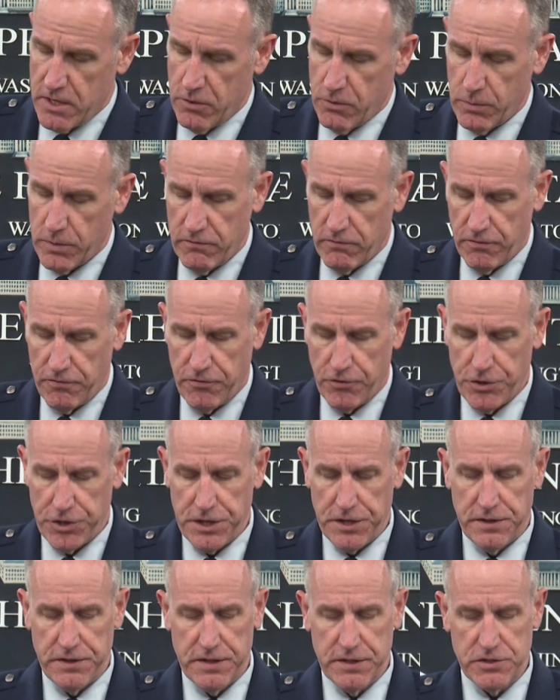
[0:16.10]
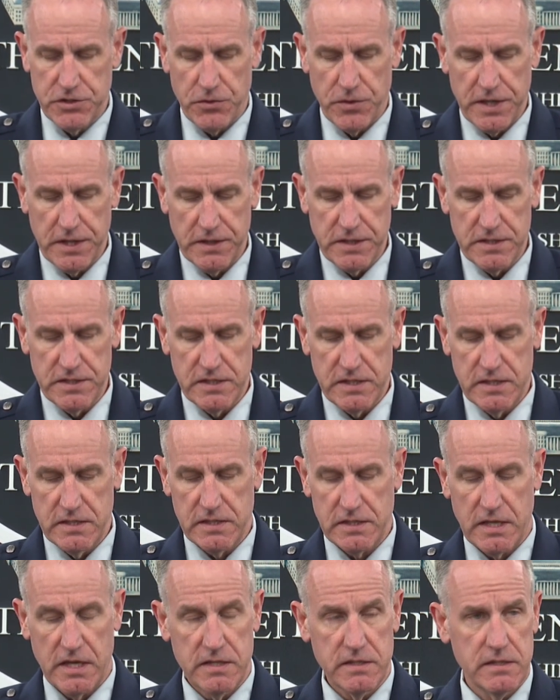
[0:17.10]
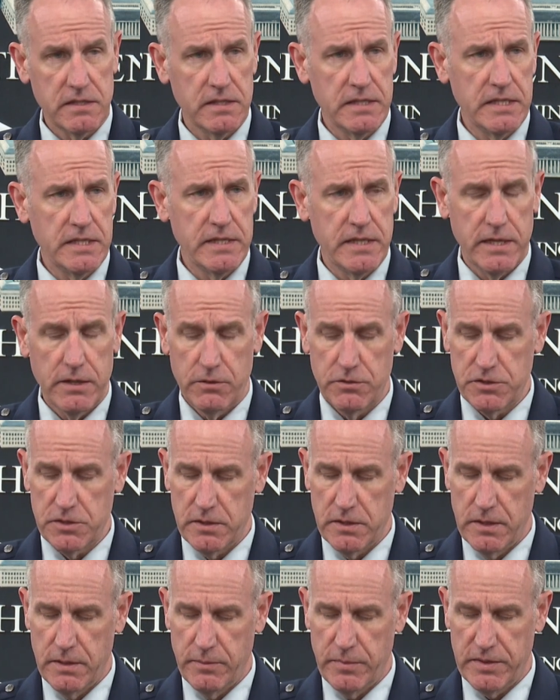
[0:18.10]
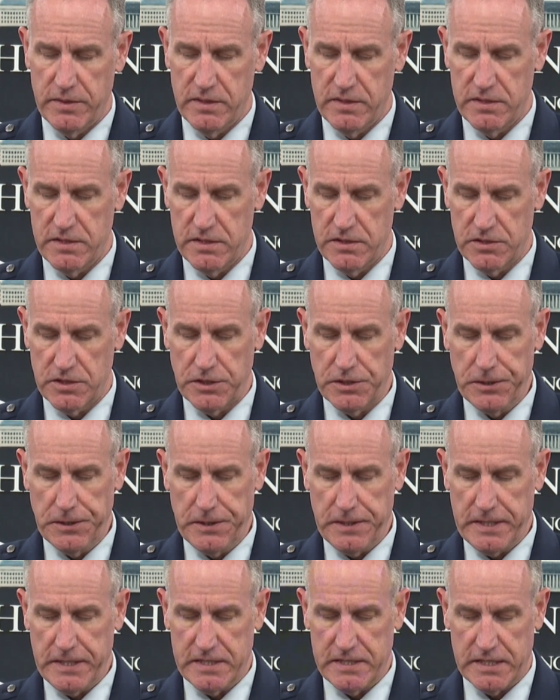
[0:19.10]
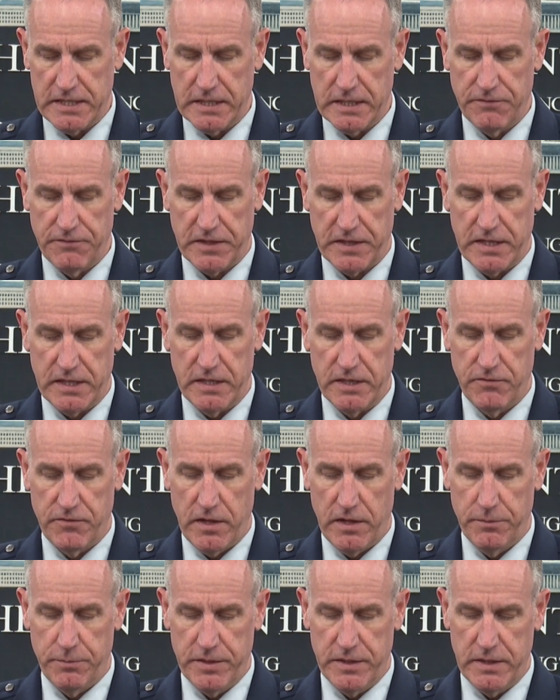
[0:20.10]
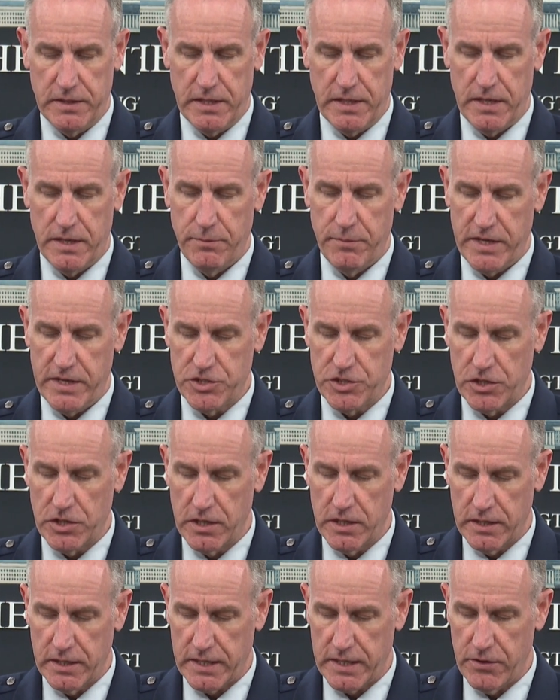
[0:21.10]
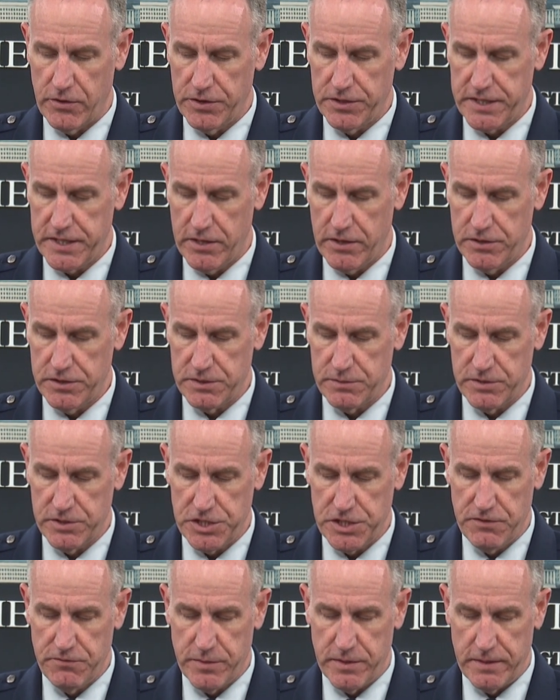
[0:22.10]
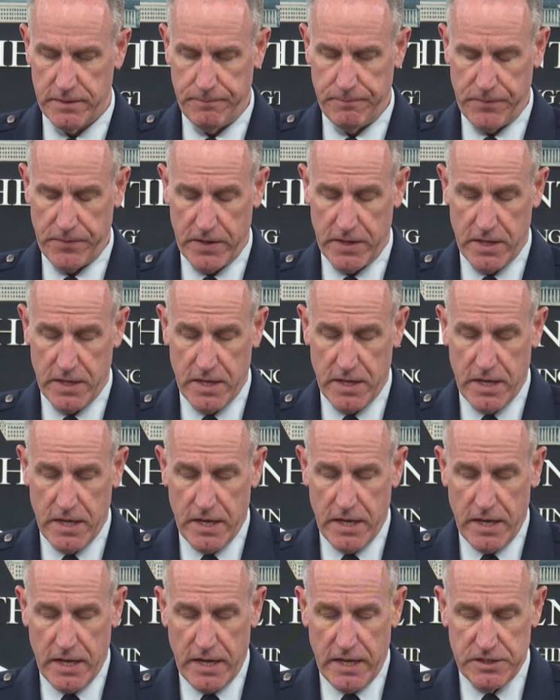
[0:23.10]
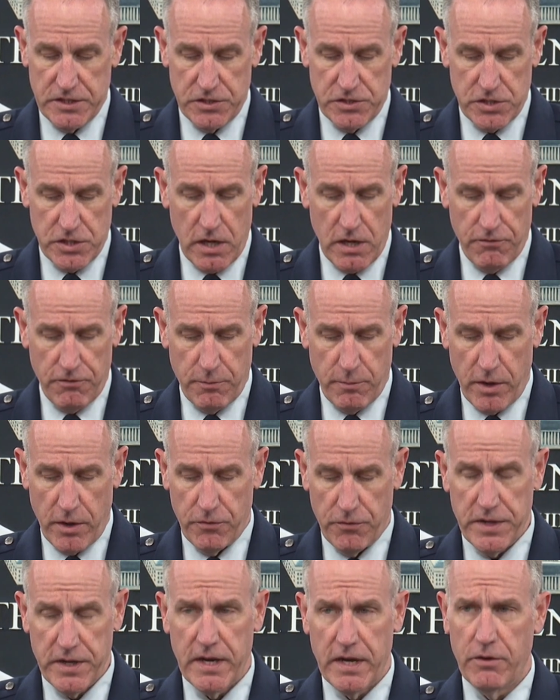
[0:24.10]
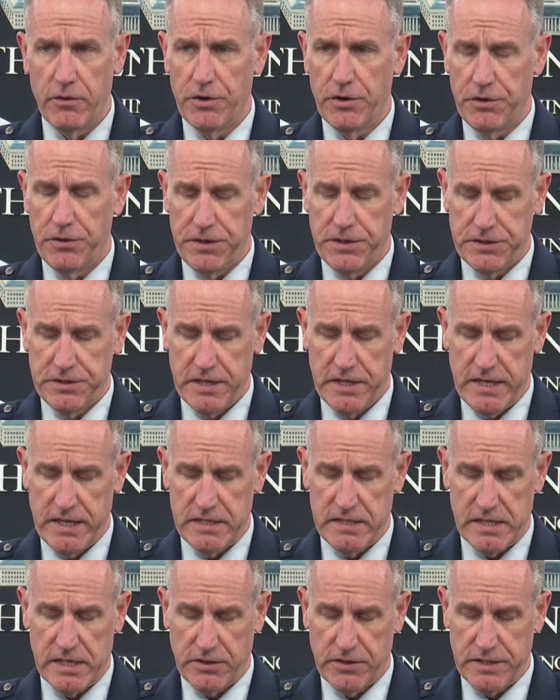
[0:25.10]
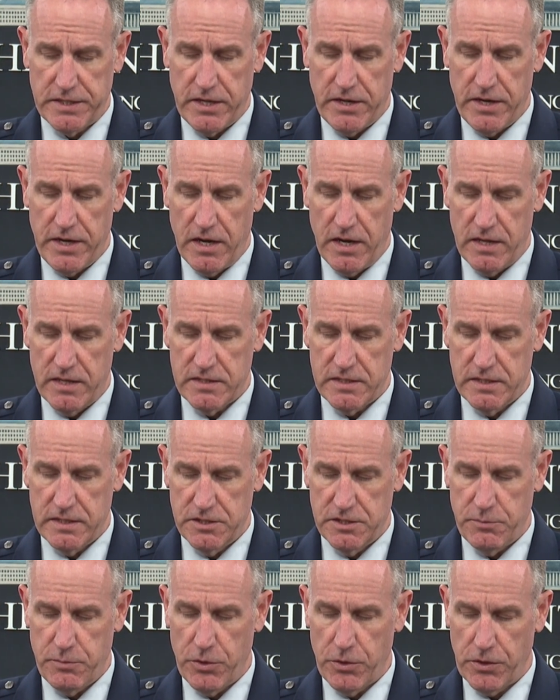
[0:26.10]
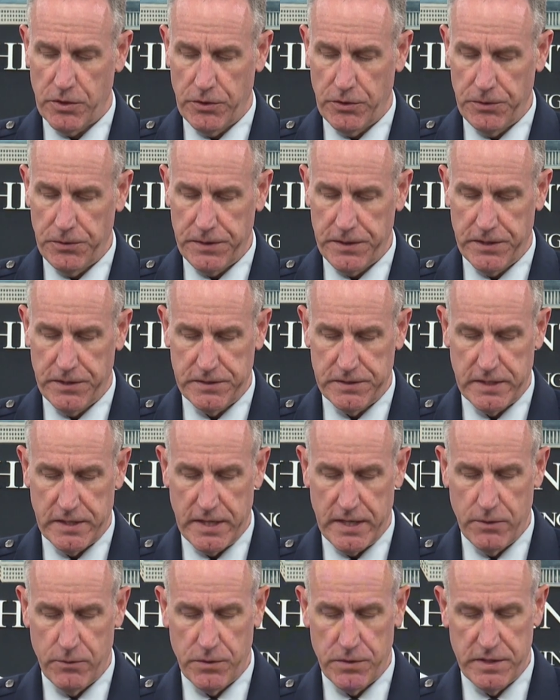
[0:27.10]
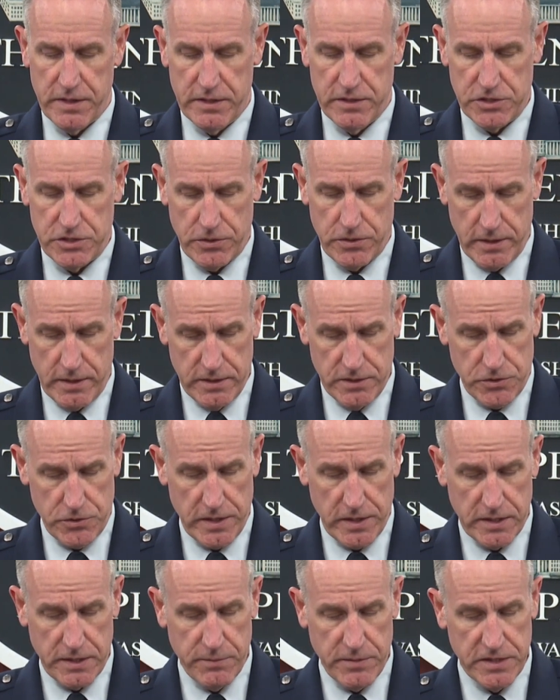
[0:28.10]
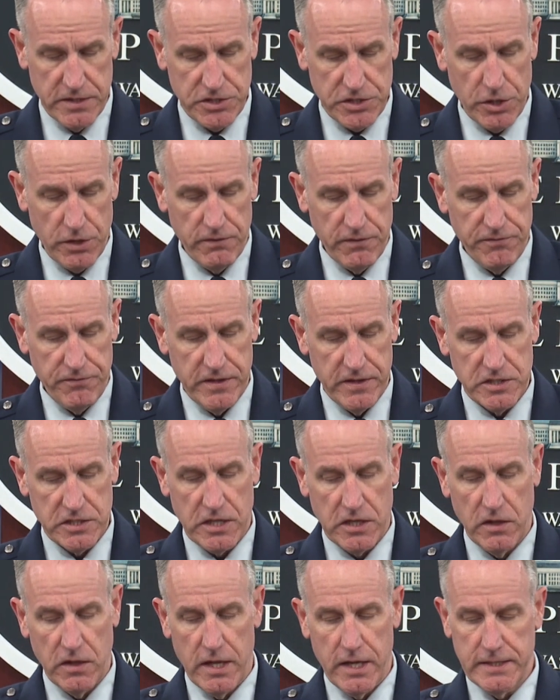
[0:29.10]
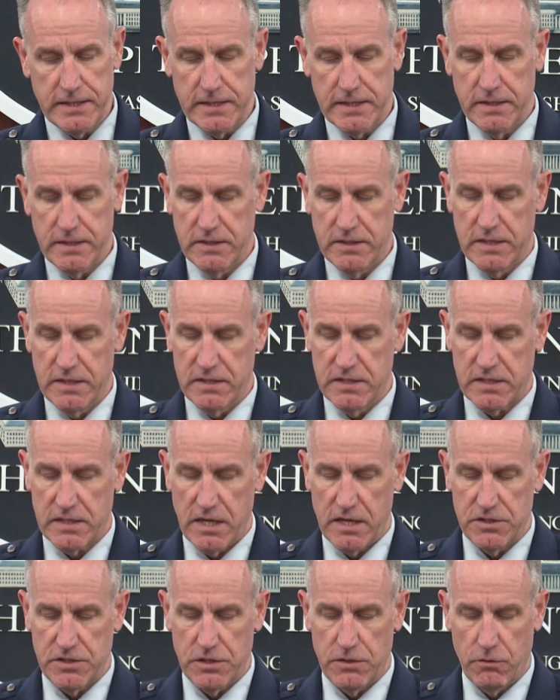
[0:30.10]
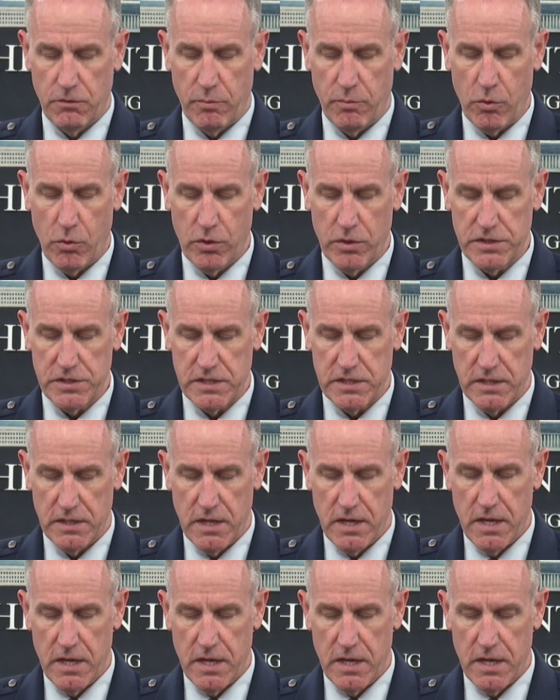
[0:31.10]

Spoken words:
We'd refer you to the Israelis to discuss the details, but this is clearly a significant development and a major counterterrorism achievement. As you saw from our readout earlier today, Secretary Austin spoke earlier today with Israeli Minister of Defense Gallant to discuss the reports